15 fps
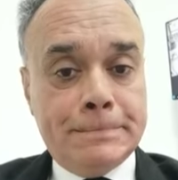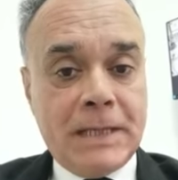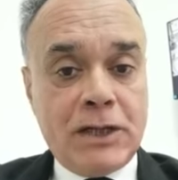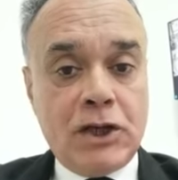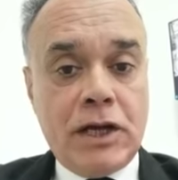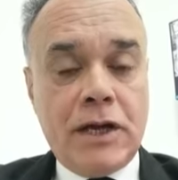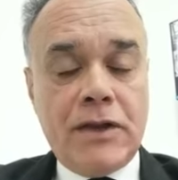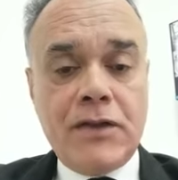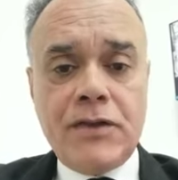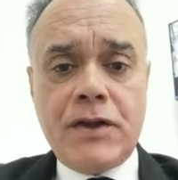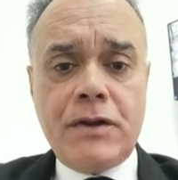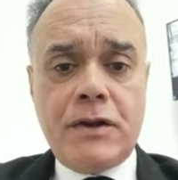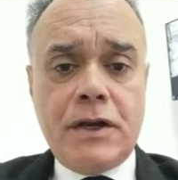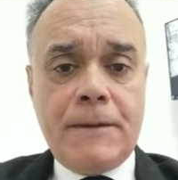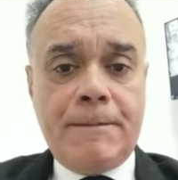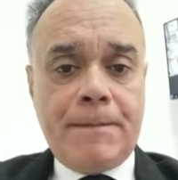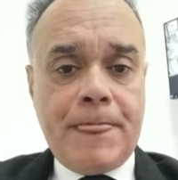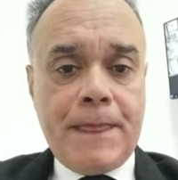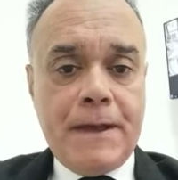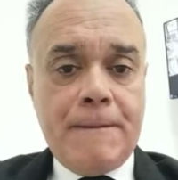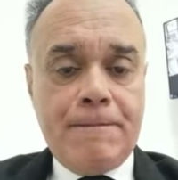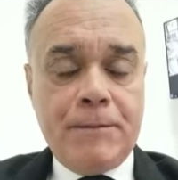Another
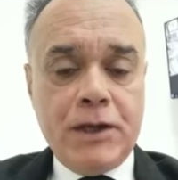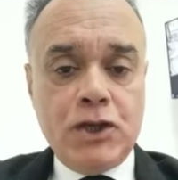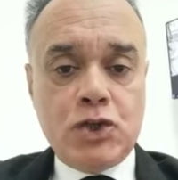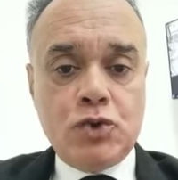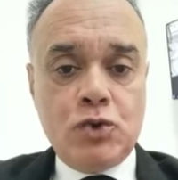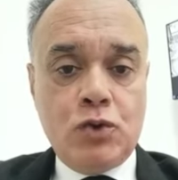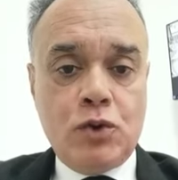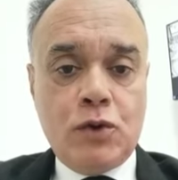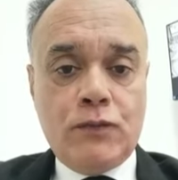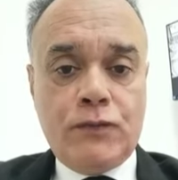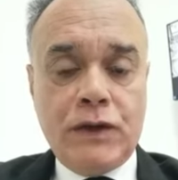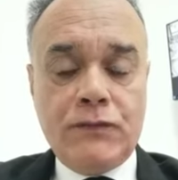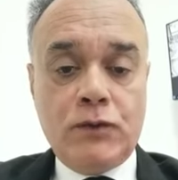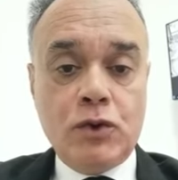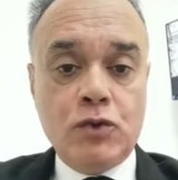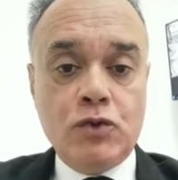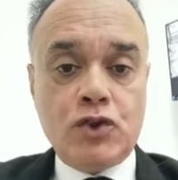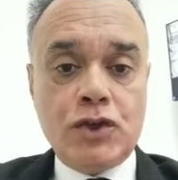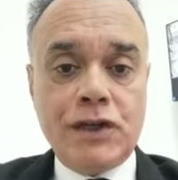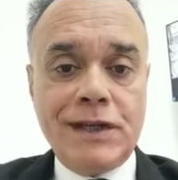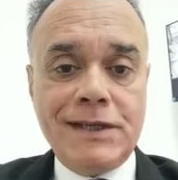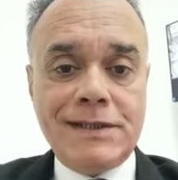issue of
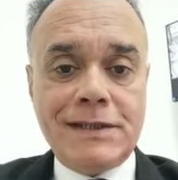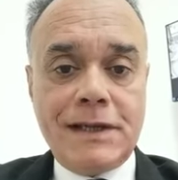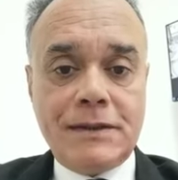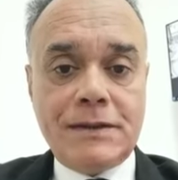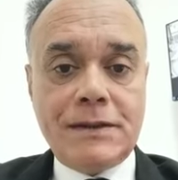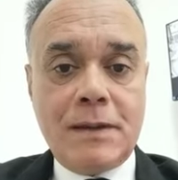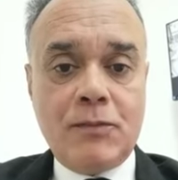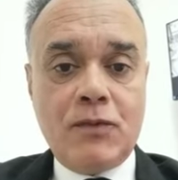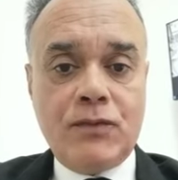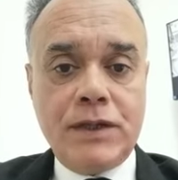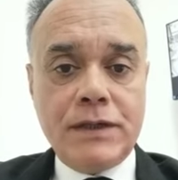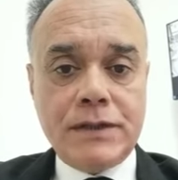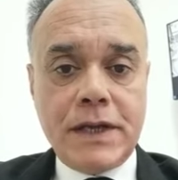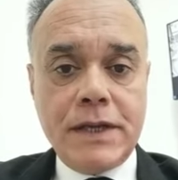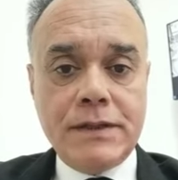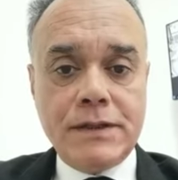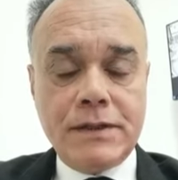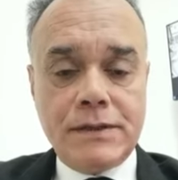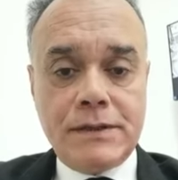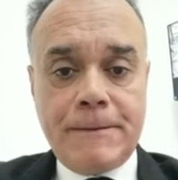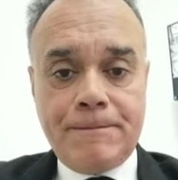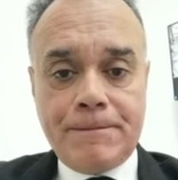evolution is that some of these
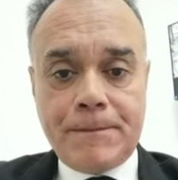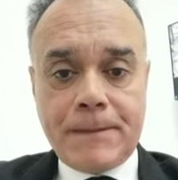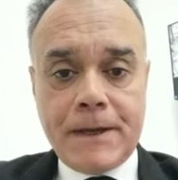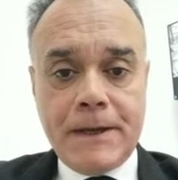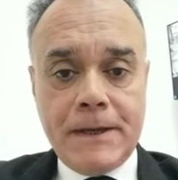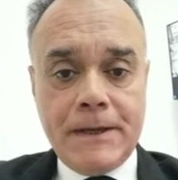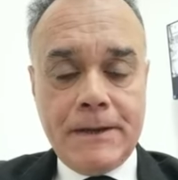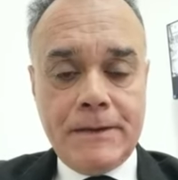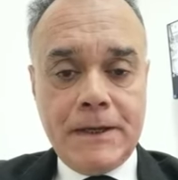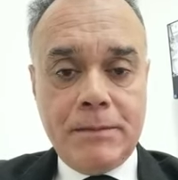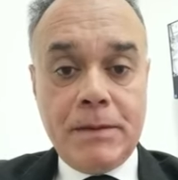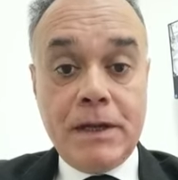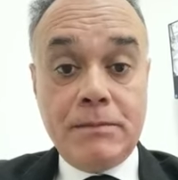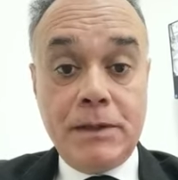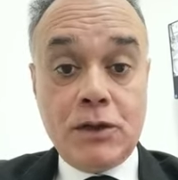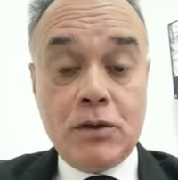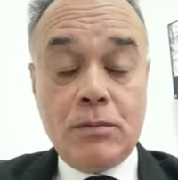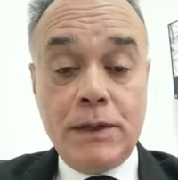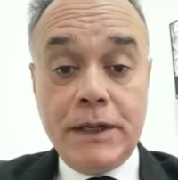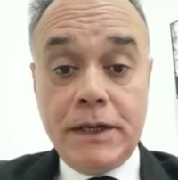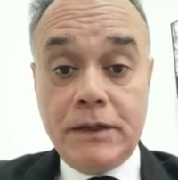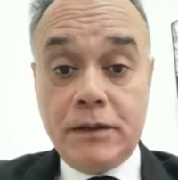cases, they might be
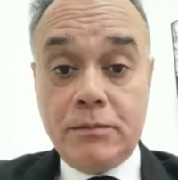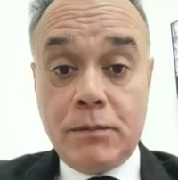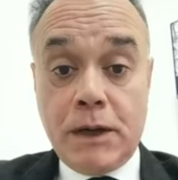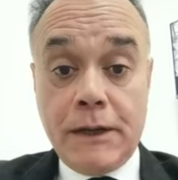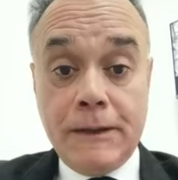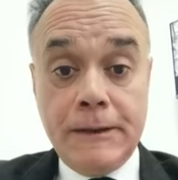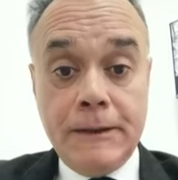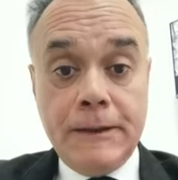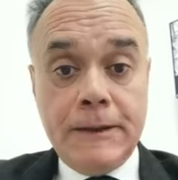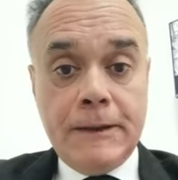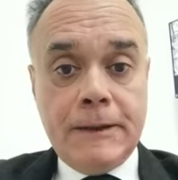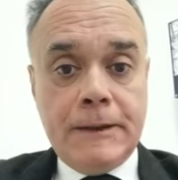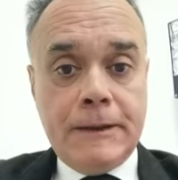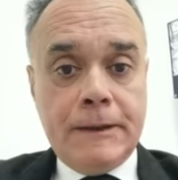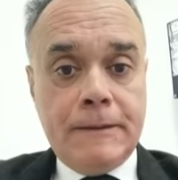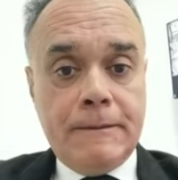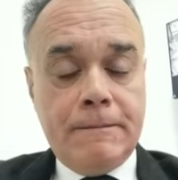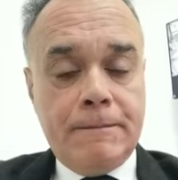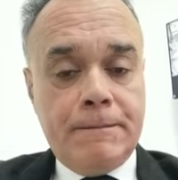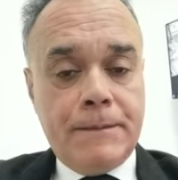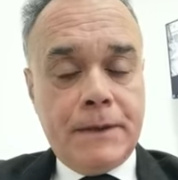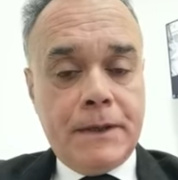complicated by
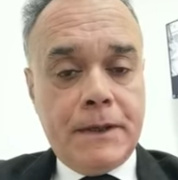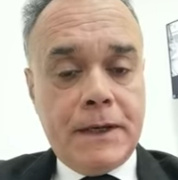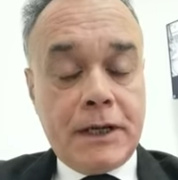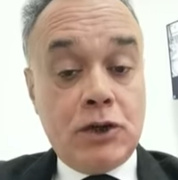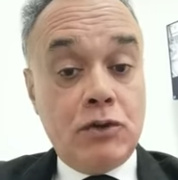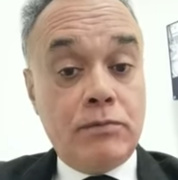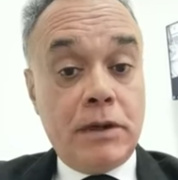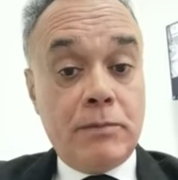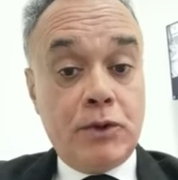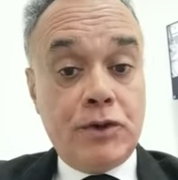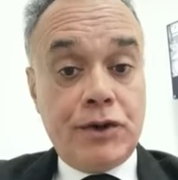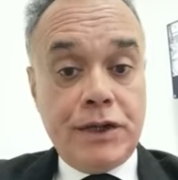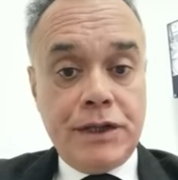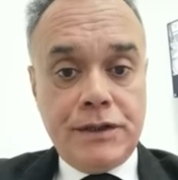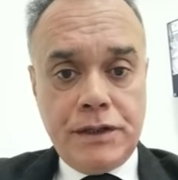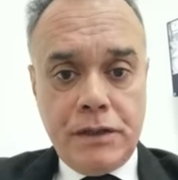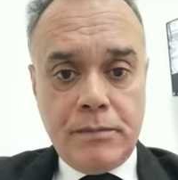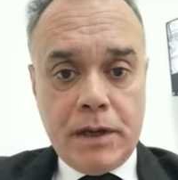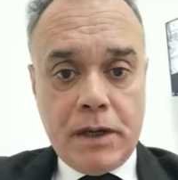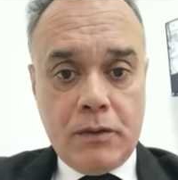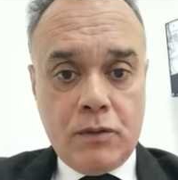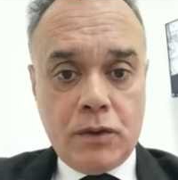acute pulmonary
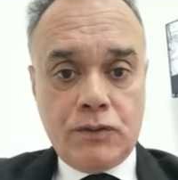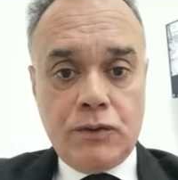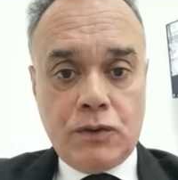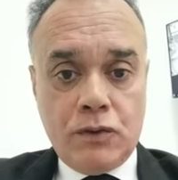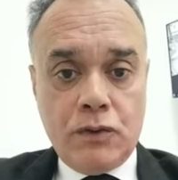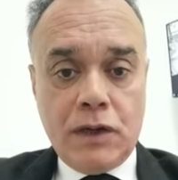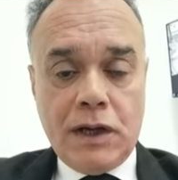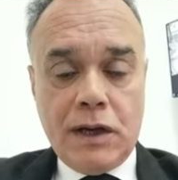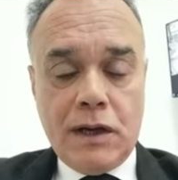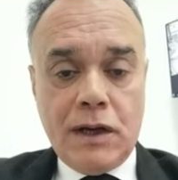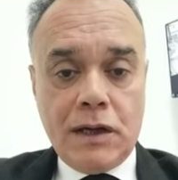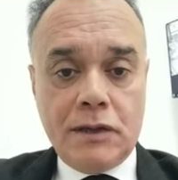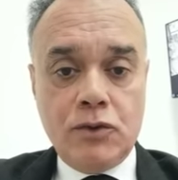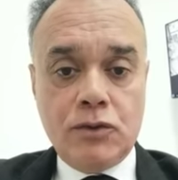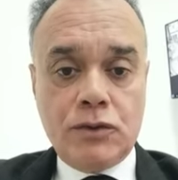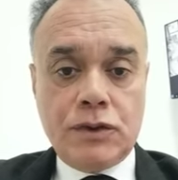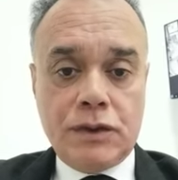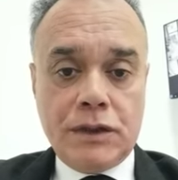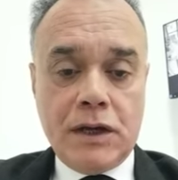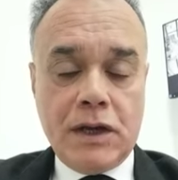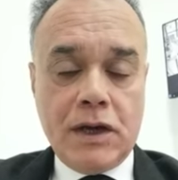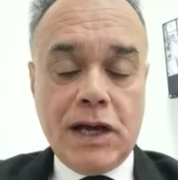edema, what we call acute
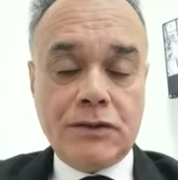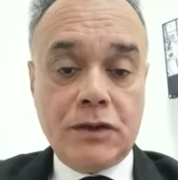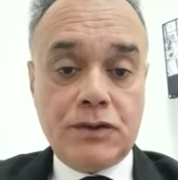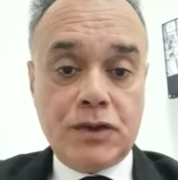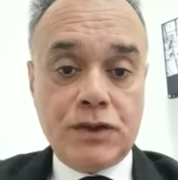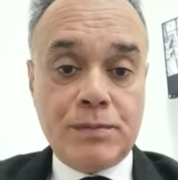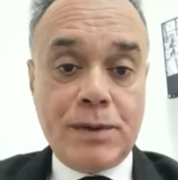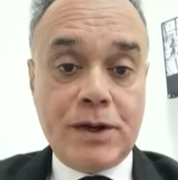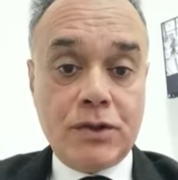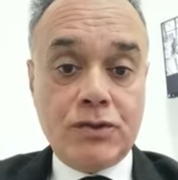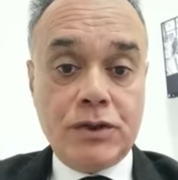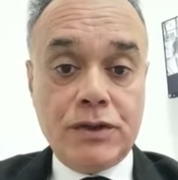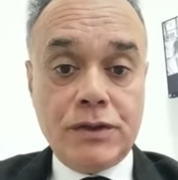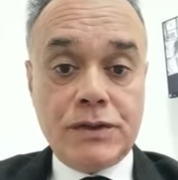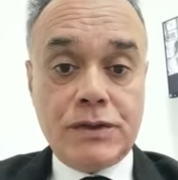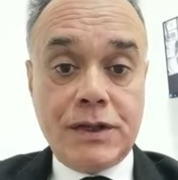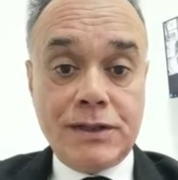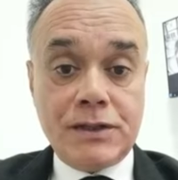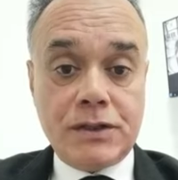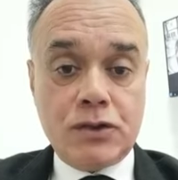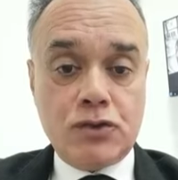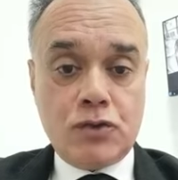adult respiratory
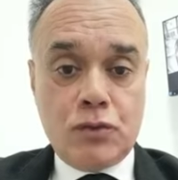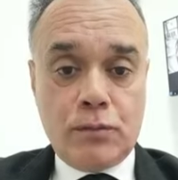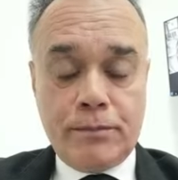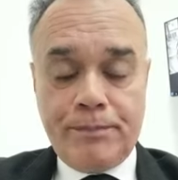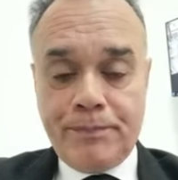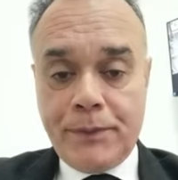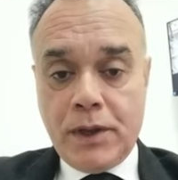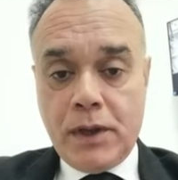distress syndrome.